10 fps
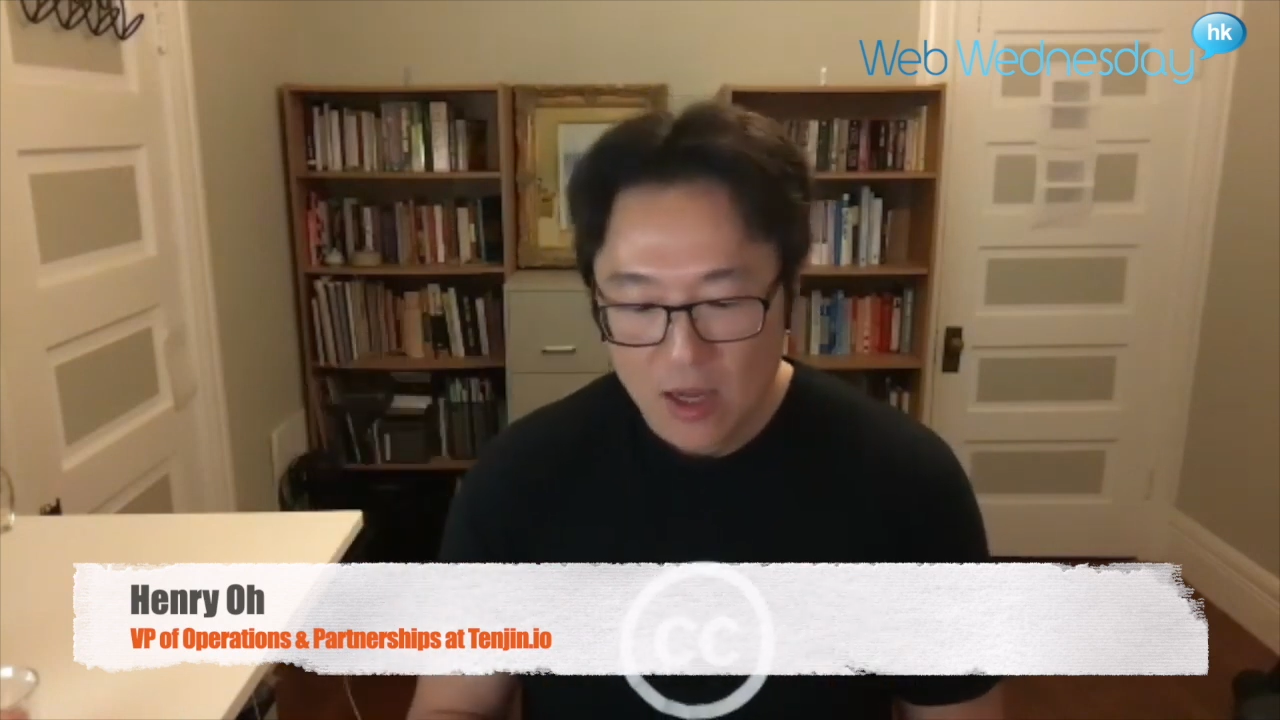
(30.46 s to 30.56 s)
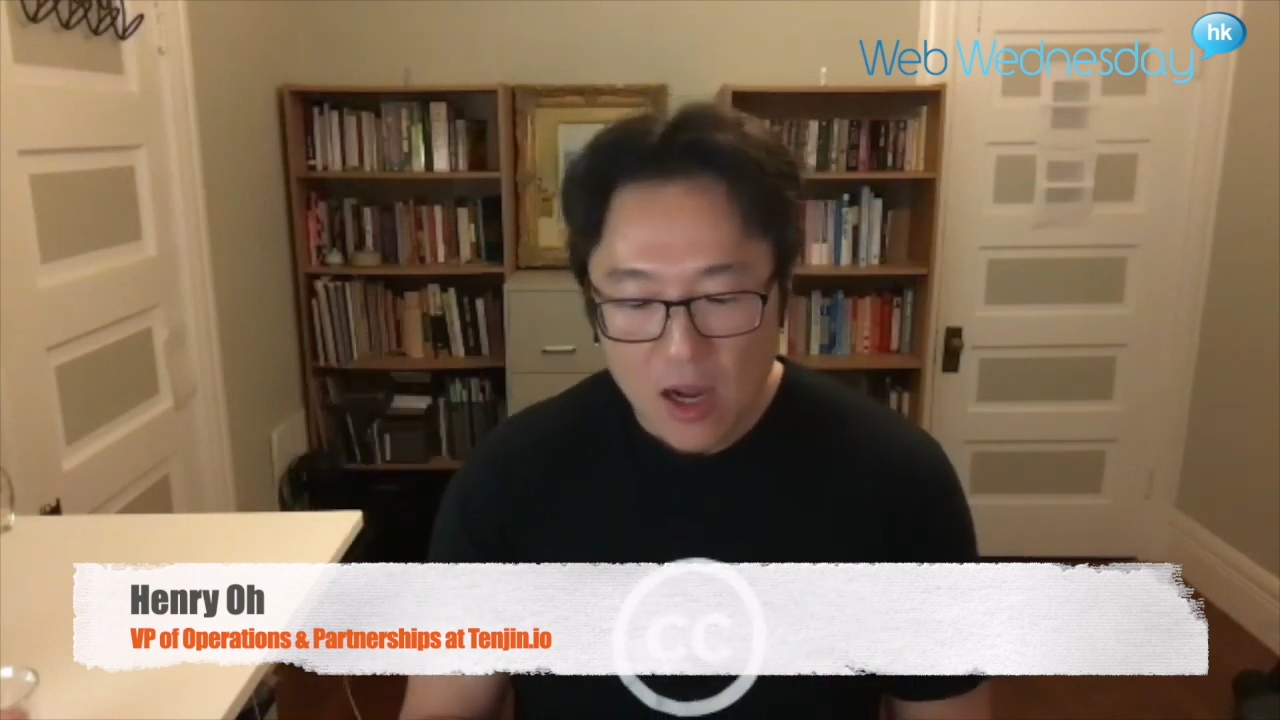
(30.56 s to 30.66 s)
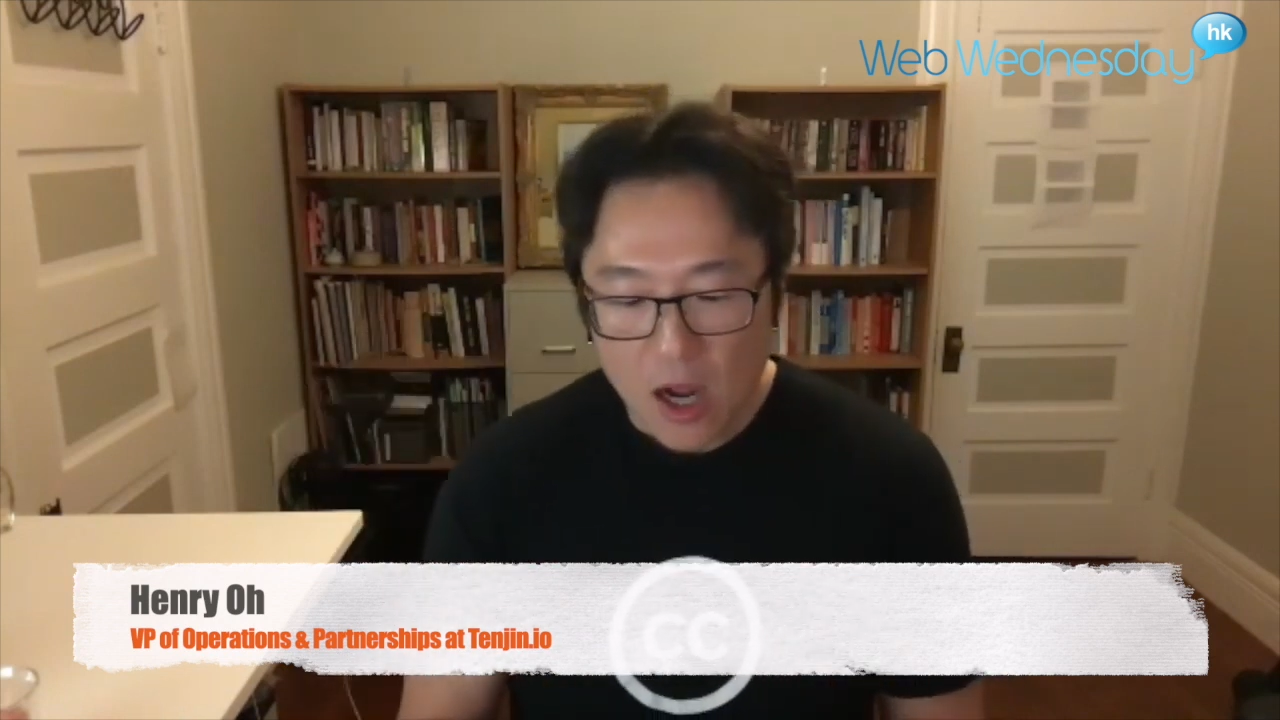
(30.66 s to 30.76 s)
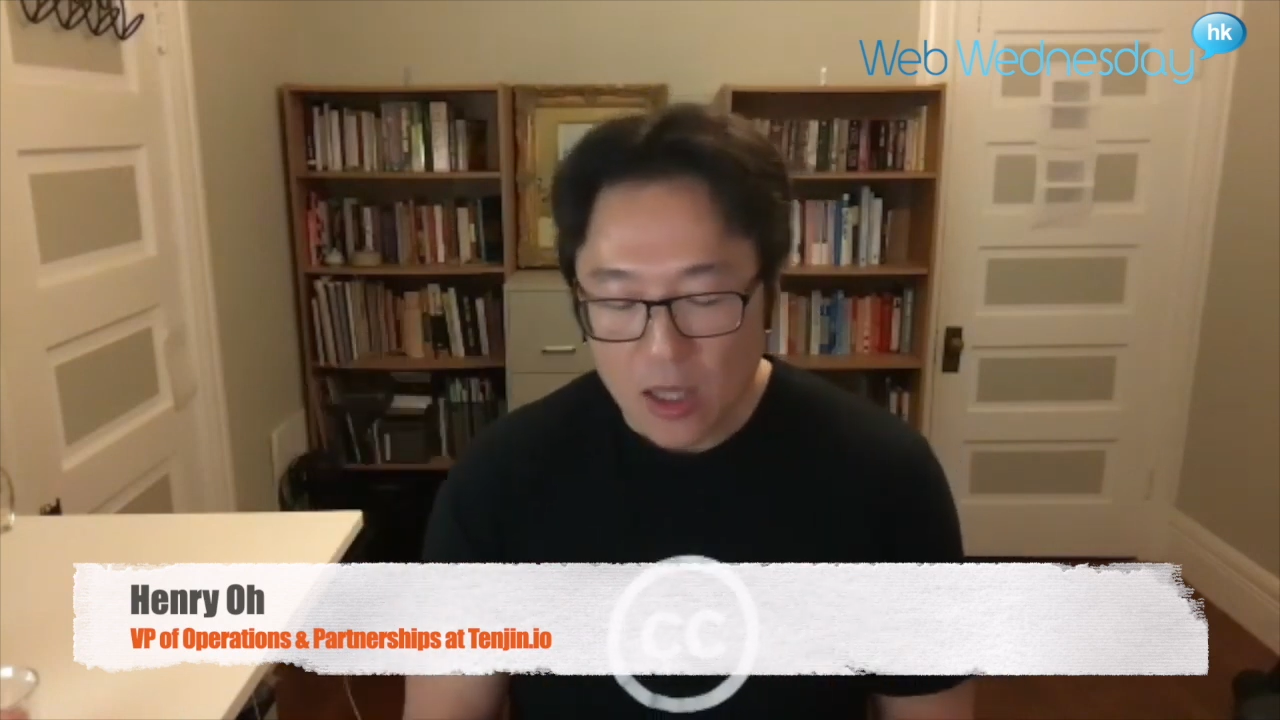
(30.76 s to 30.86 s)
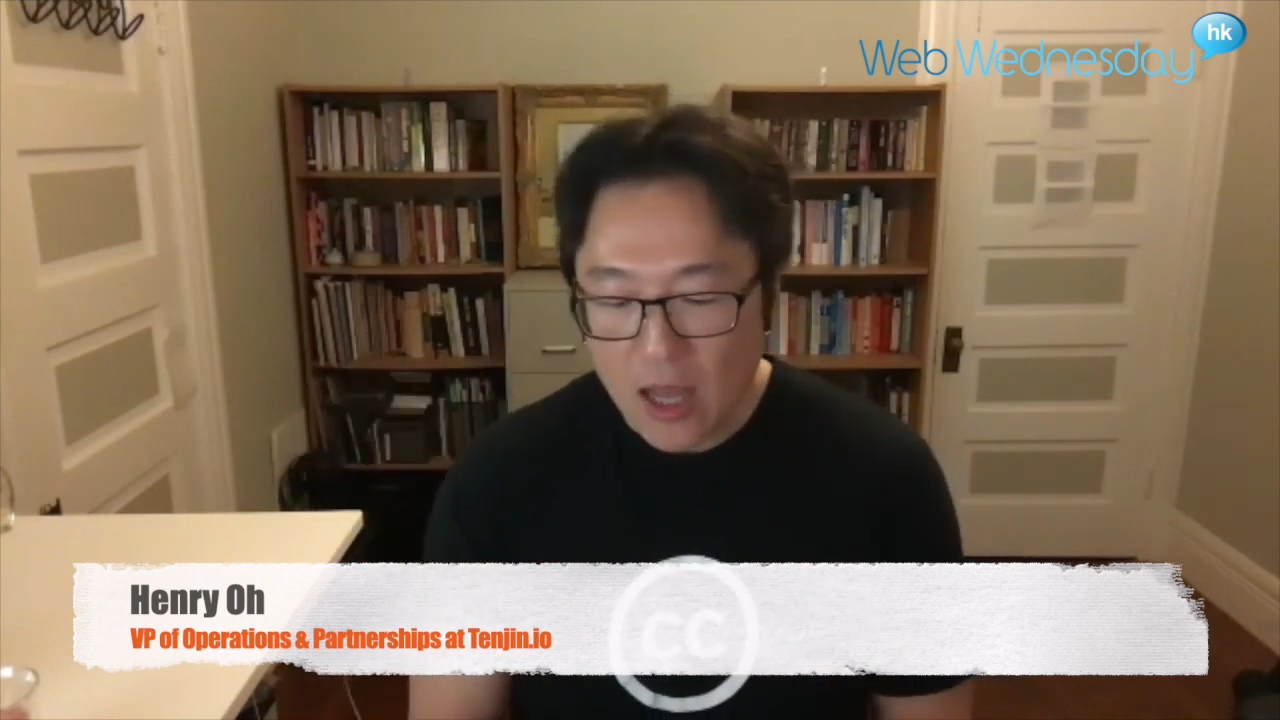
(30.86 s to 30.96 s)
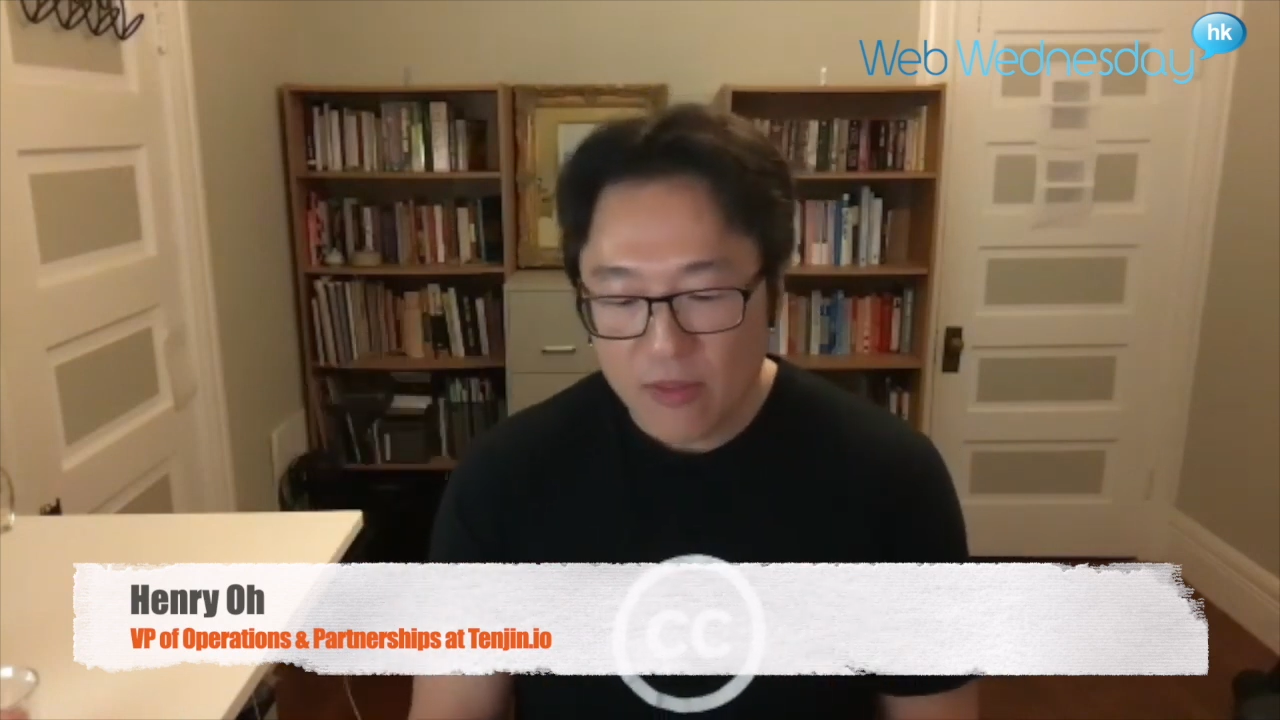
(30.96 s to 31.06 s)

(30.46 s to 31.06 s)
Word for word: A lot of the